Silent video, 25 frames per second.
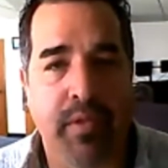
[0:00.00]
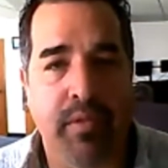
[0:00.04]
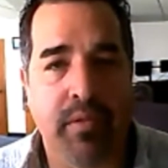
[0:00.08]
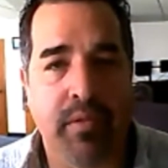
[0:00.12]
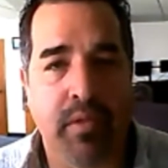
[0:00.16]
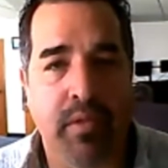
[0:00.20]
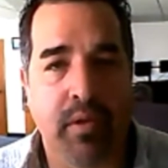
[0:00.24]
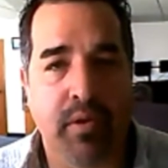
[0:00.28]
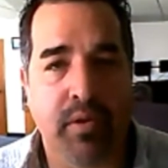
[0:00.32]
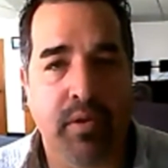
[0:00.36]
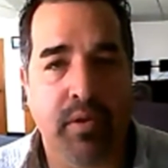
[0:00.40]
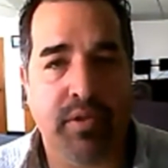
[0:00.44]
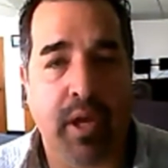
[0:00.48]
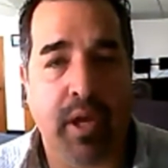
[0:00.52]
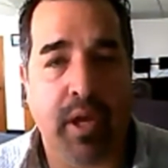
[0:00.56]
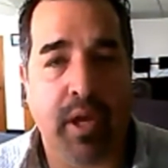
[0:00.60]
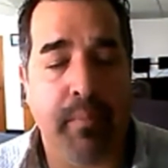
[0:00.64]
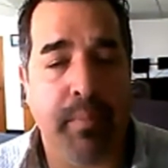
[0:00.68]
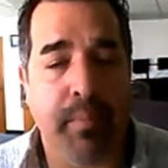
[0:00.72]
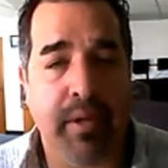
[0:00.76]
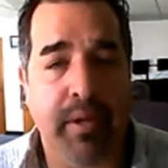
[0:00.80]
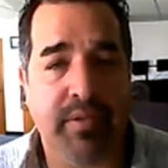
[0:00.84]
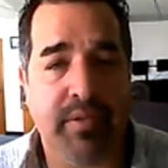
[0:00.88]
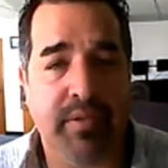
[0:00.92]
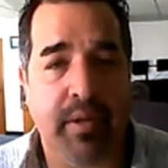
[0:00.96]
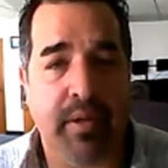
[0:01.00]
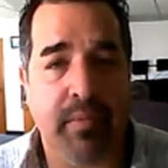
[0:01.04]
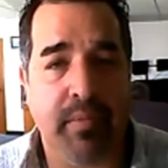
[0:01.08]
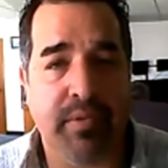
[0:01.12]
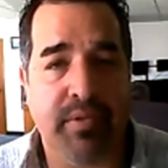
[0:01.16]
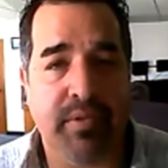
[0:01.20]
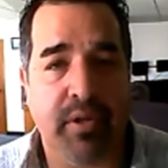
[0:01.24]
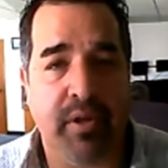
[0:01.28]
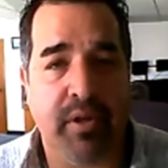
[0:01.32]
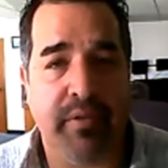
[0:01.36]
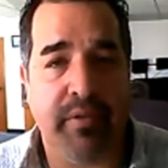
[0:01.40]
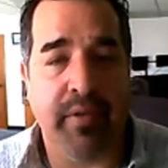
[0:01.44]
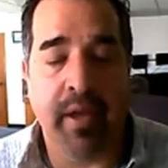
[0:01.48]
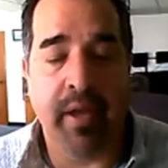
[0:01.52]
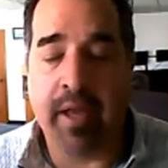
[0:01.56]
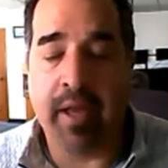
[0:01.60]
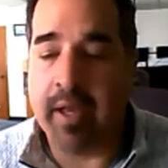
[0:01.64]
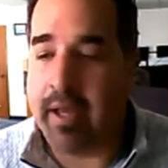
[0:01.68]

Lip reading: those companies that we serve.